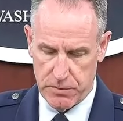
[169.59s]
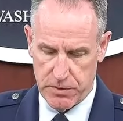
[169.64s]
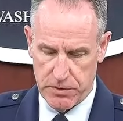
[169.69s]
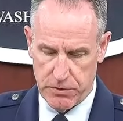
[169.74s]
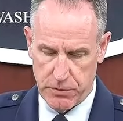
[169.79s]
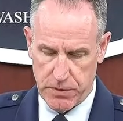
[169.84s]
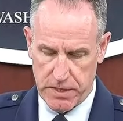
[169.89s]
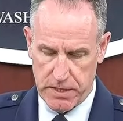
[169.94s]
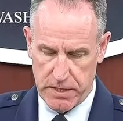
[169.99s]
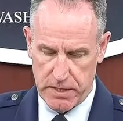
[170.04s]

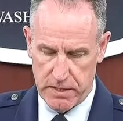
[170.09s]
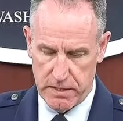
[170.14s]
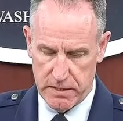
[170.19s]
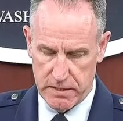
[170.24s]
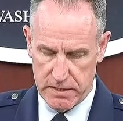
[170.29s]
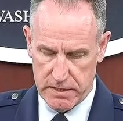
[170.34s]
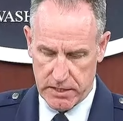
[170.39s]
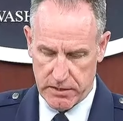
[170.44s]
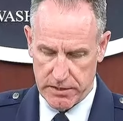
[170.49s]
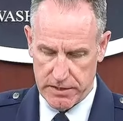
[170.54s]
between
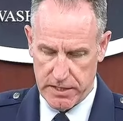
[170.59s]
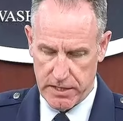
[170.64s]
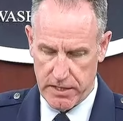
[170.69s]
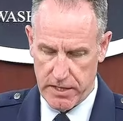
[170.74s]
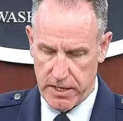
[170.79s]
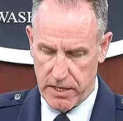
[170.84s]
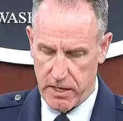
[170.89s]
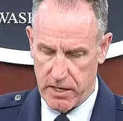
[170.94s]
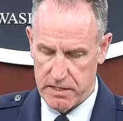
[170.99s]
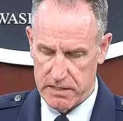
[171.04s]

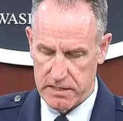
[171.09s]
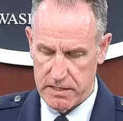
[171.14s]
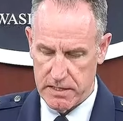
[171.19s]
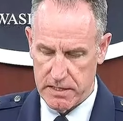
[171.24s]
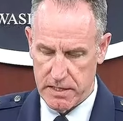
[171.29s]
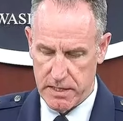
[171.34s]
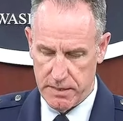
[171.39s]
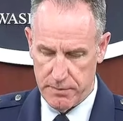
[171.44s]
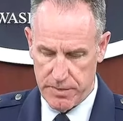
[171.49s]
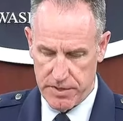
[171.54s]
Secretary
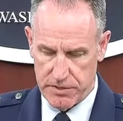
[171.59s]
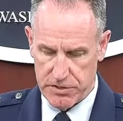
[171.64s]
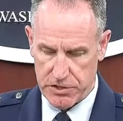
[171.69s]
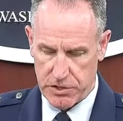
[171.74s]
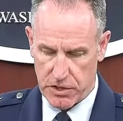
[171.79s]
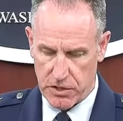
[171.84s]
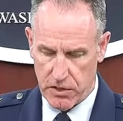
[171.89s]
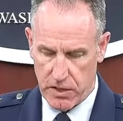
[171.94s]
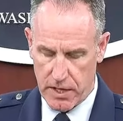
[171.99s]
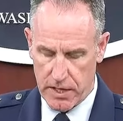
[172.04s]
Austin and
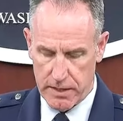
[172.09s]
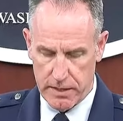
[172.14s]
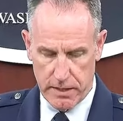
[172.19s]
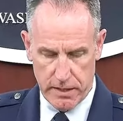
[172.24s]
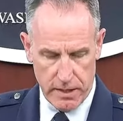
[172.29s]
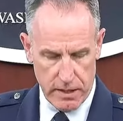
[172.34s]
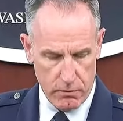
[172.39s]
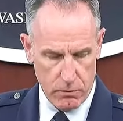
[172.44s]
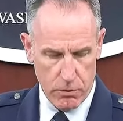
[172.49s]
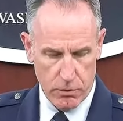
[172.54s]
Minister Gallant,
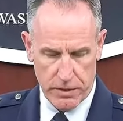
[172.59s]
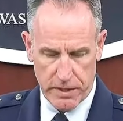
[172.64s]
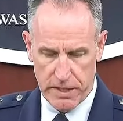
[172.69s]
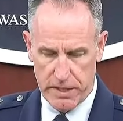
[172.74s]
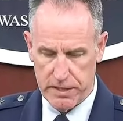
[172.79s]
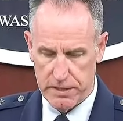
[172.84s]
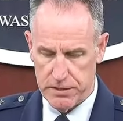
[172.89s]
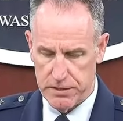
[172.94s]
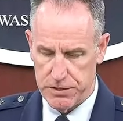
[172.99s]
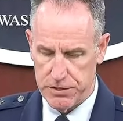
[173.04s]
you know, I won't
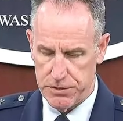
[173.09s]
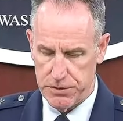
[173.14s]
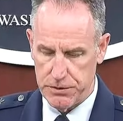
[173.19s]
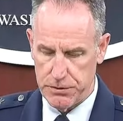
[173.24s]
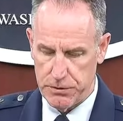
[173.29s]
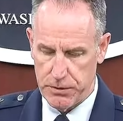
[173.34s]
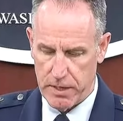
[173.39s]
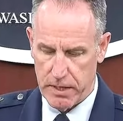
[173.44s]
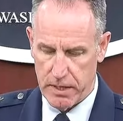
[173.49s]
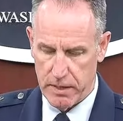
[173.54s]
get
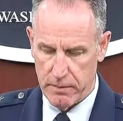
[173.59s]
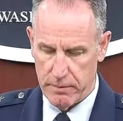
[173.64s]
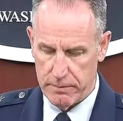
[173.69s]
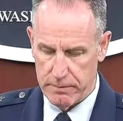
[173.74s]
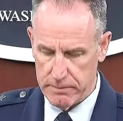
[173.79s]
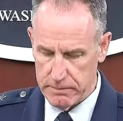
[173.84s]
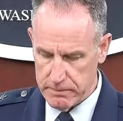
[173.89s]
into uh,